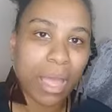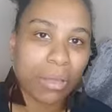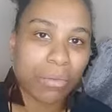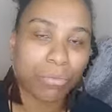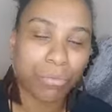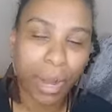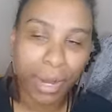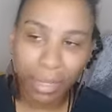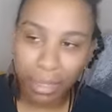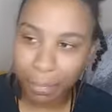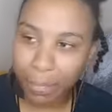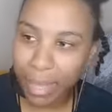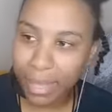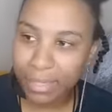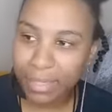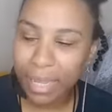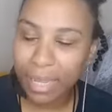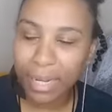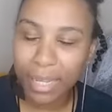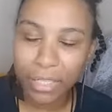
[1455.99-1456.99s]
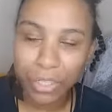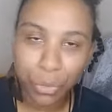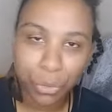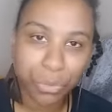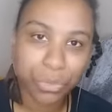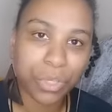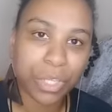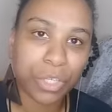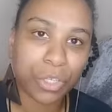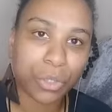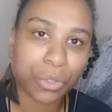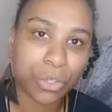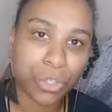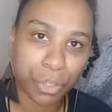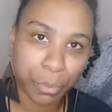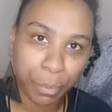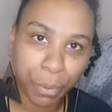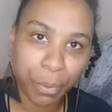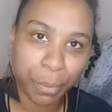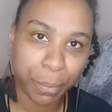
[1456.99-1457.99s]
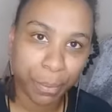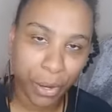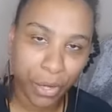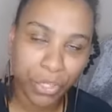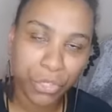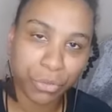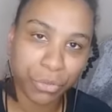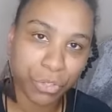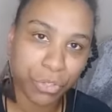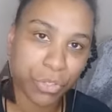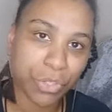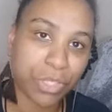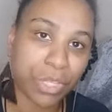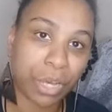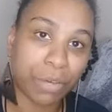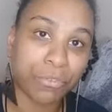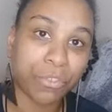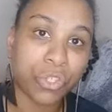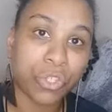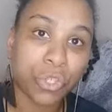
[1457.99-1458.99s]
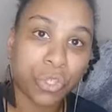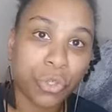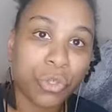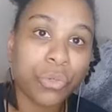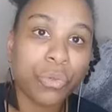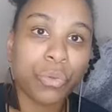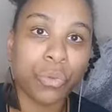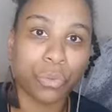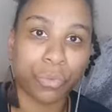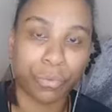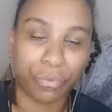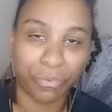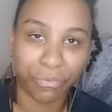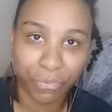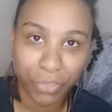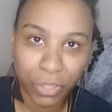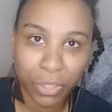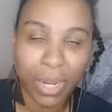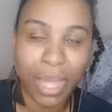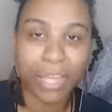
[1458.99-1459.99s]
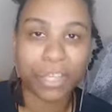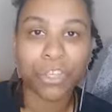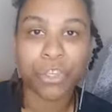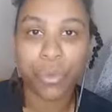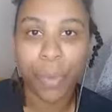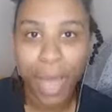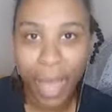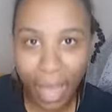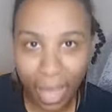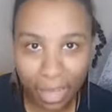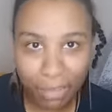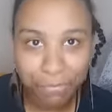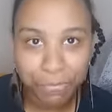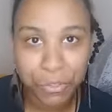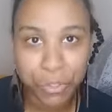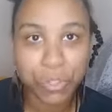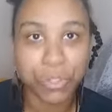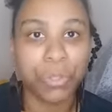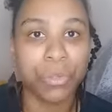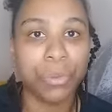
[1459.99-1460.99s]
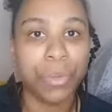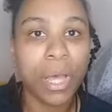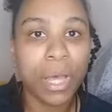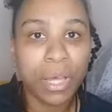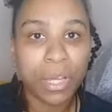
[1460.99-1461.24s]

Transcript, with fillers: recommend it, and I don't think you should put pressure on yourself to feel like you have to